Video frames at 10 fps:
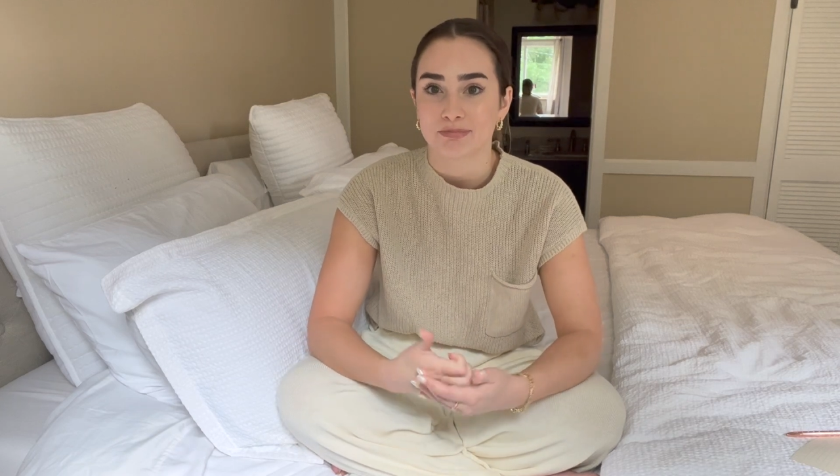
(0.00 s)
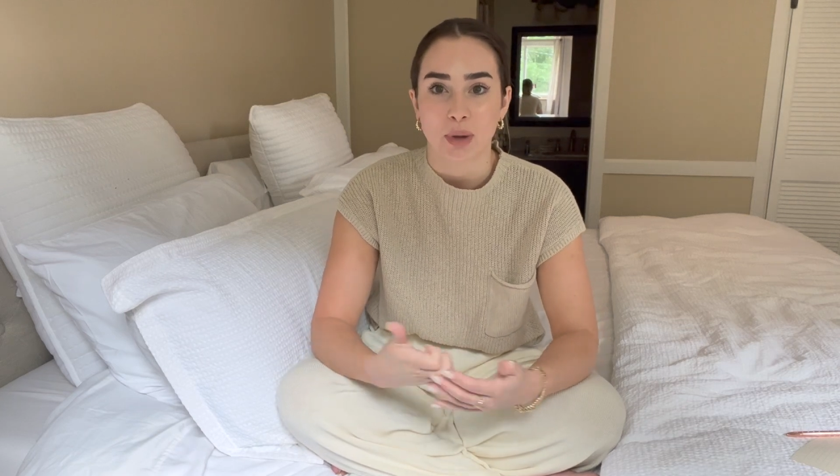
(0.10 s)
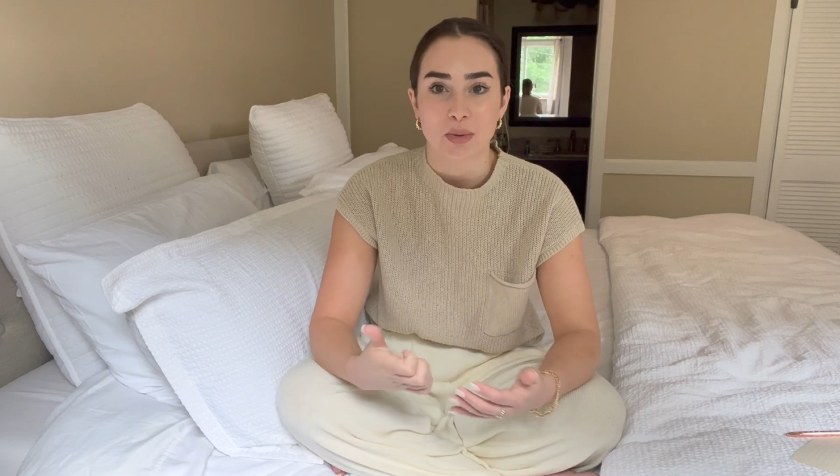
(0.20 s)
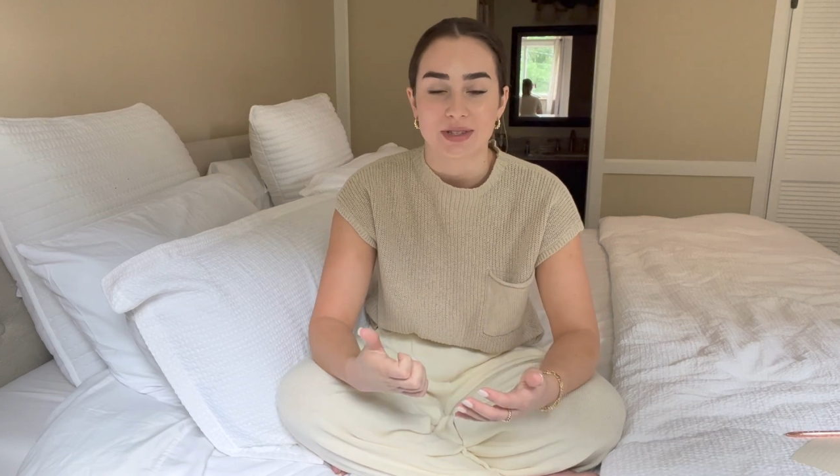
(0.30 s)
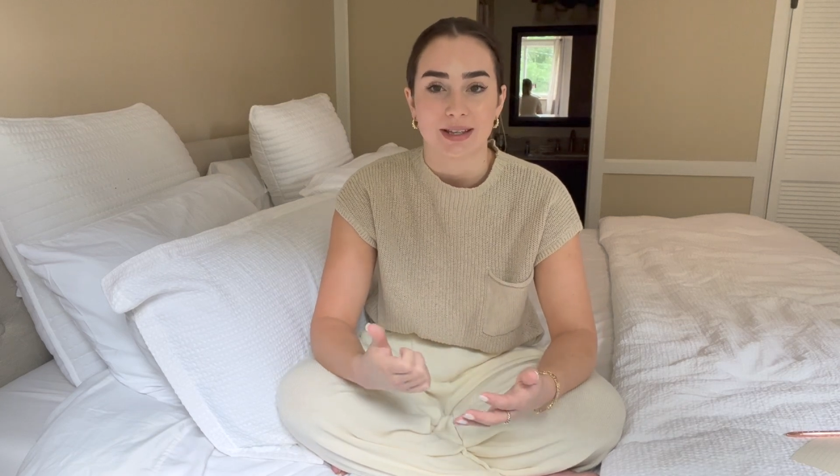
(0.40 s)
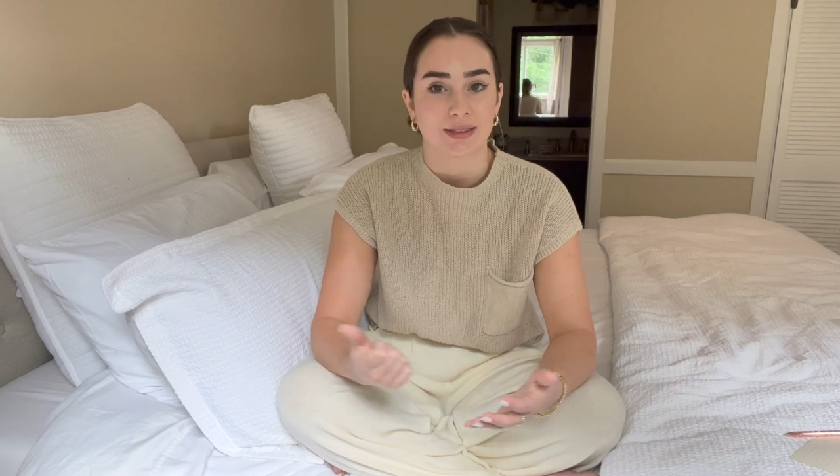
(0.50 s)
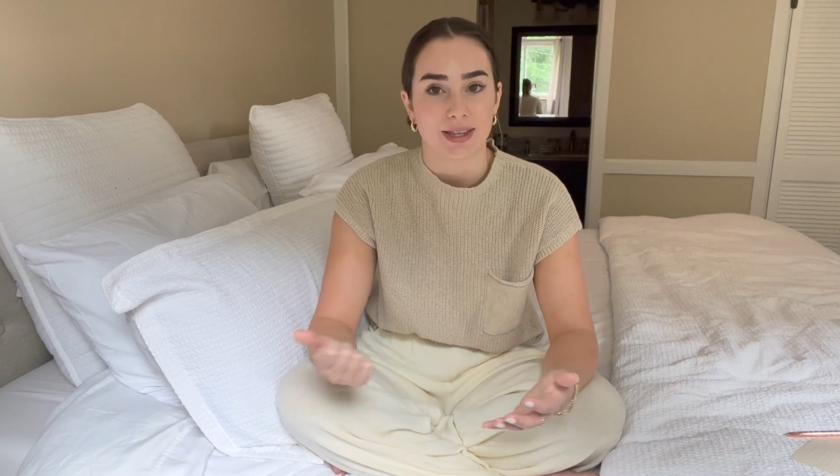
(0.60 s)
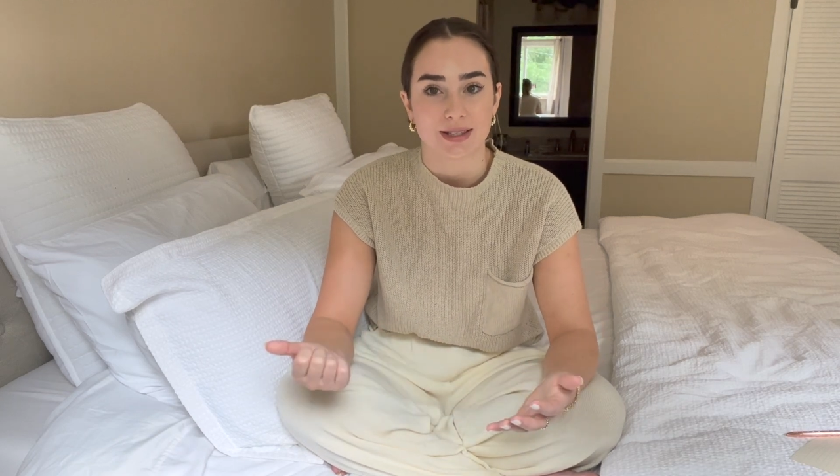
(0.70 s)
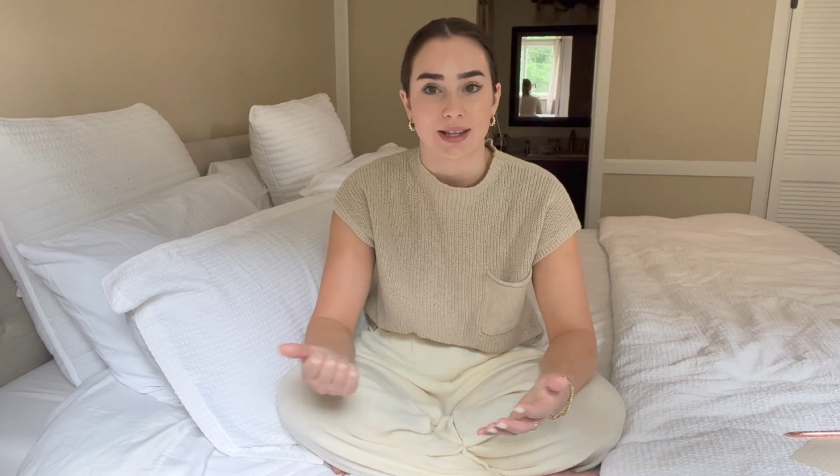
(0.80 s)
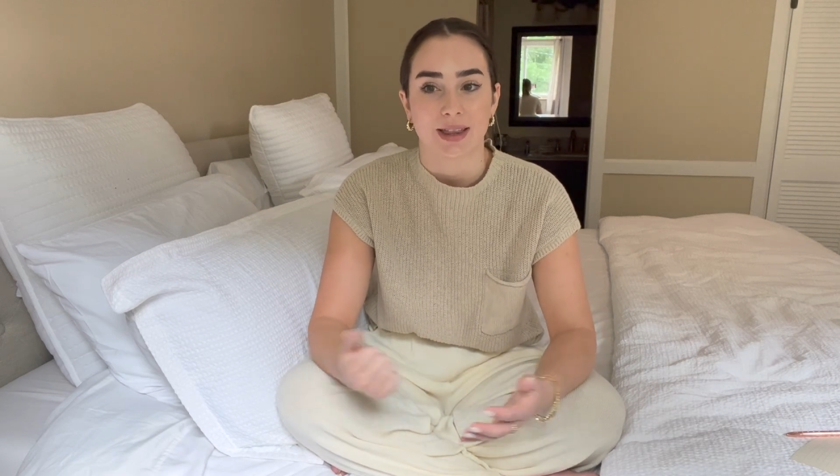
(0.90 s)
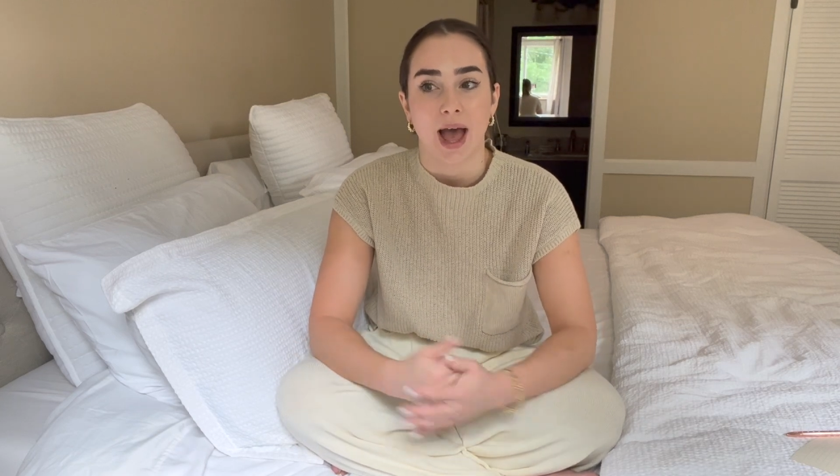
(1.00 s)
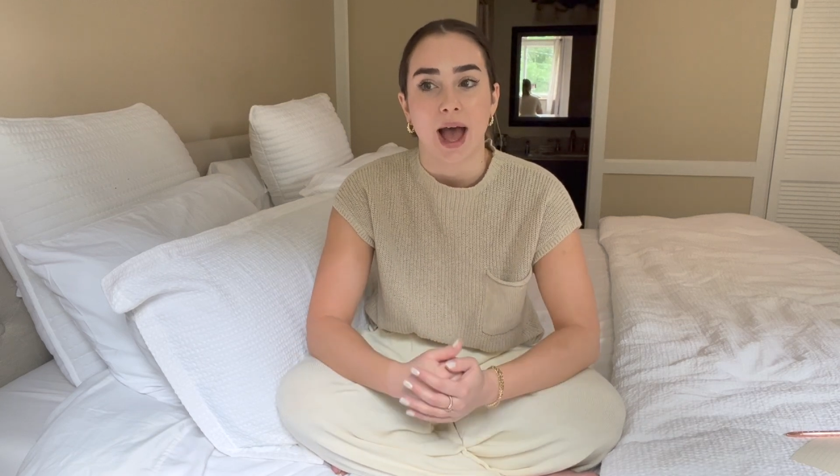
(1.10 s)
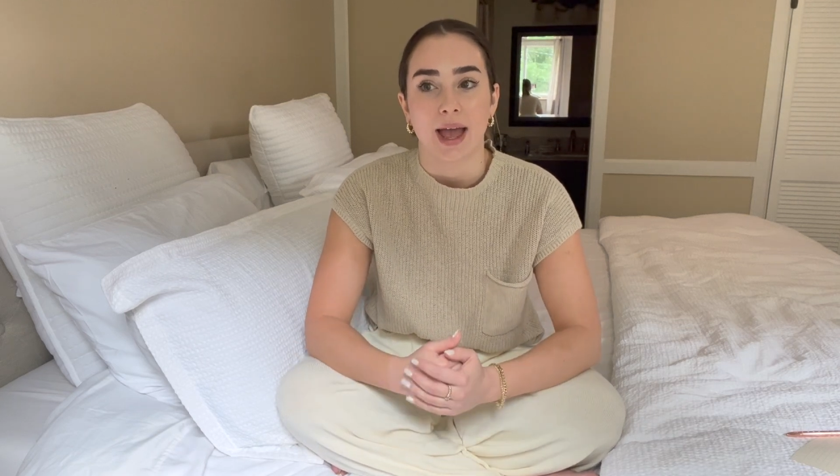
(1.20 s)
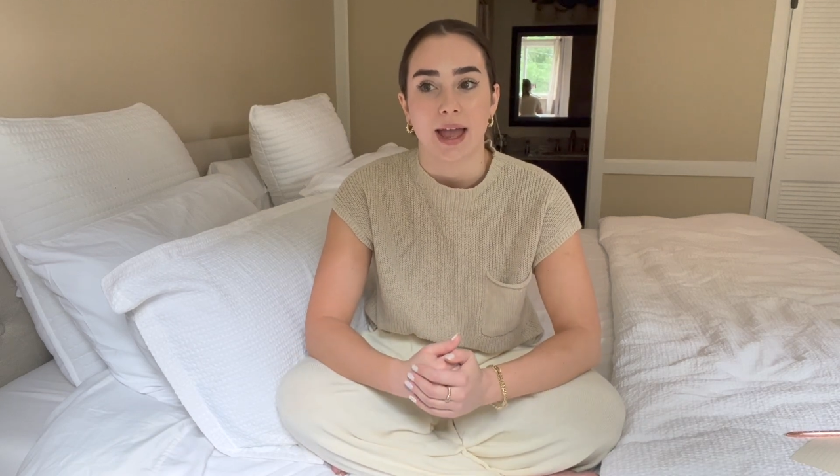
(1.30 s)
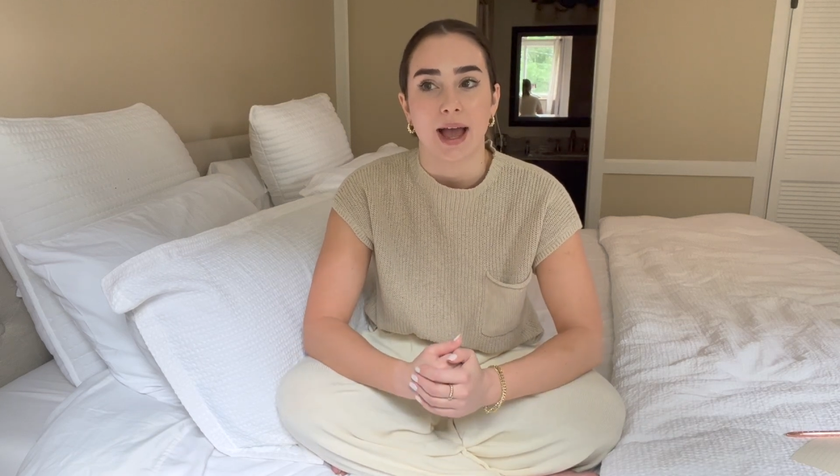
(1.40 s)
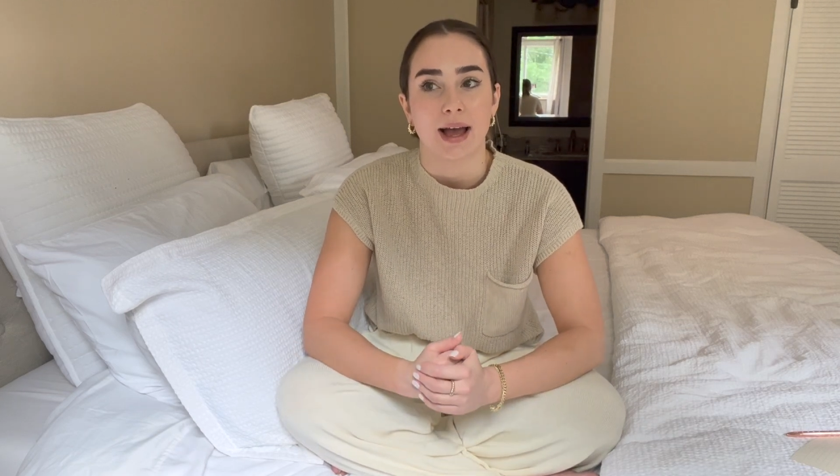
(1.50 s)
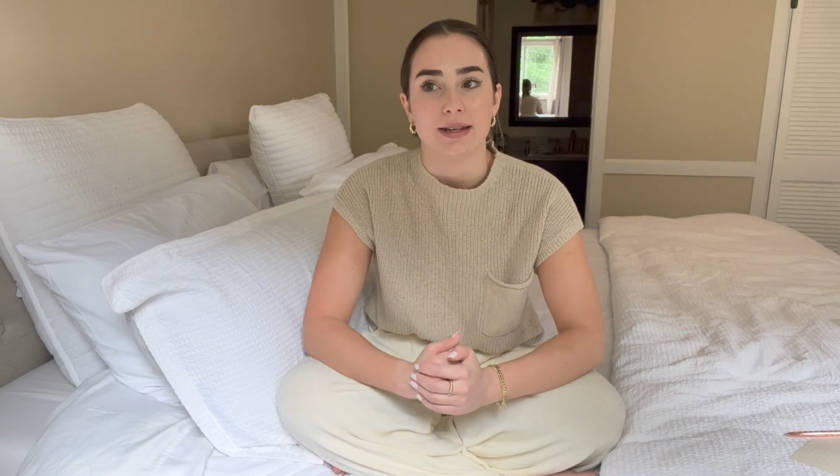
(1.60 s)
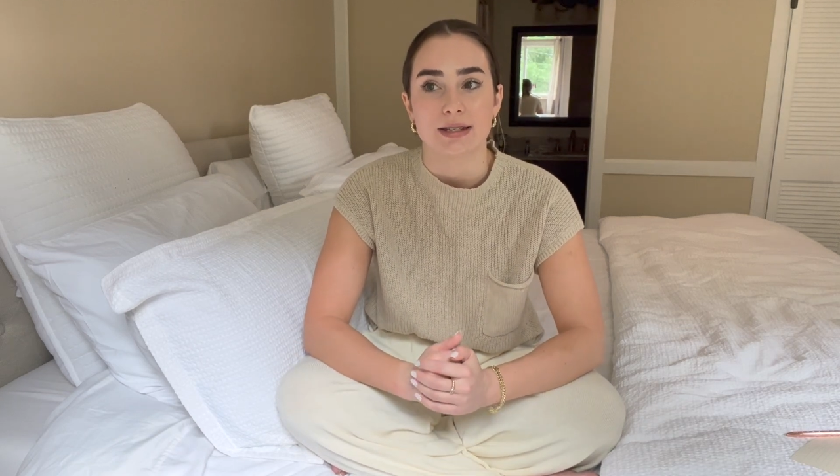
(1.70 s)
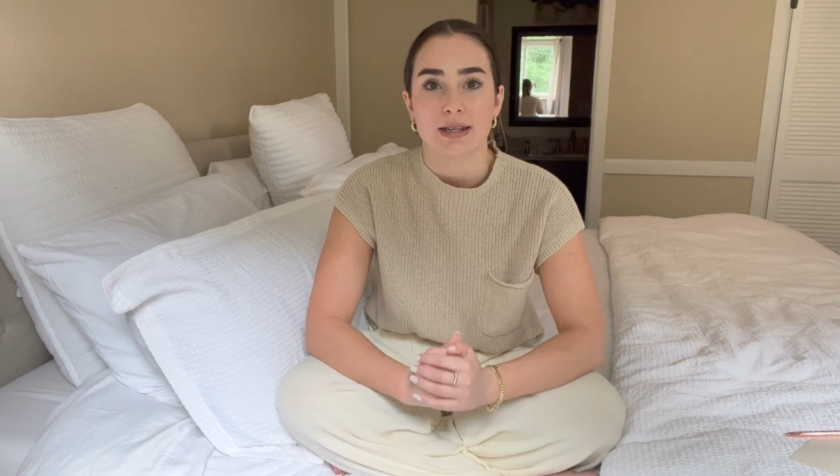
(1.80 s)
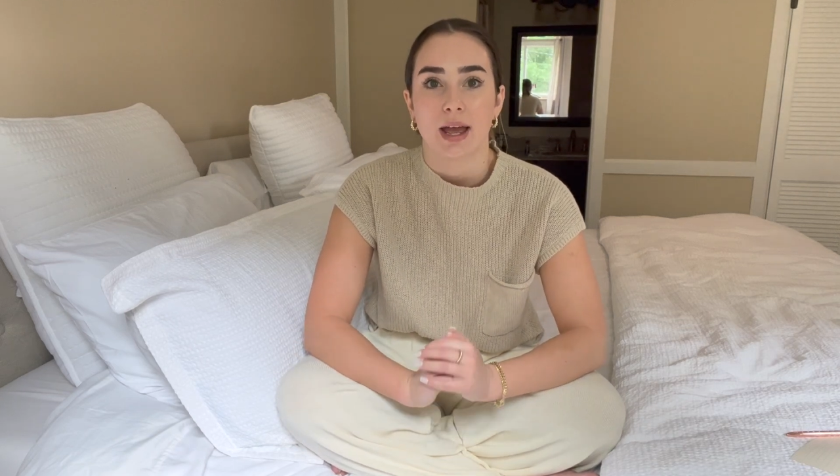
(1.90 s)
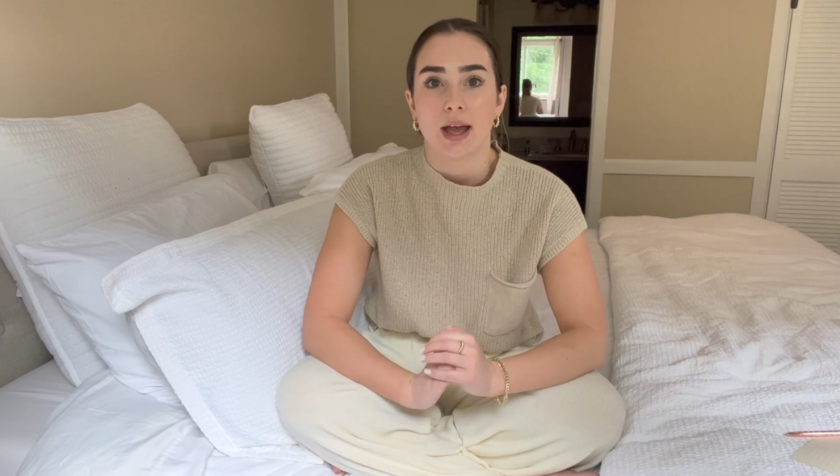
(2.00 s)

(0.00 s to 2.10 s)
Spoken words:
posting and things like that. And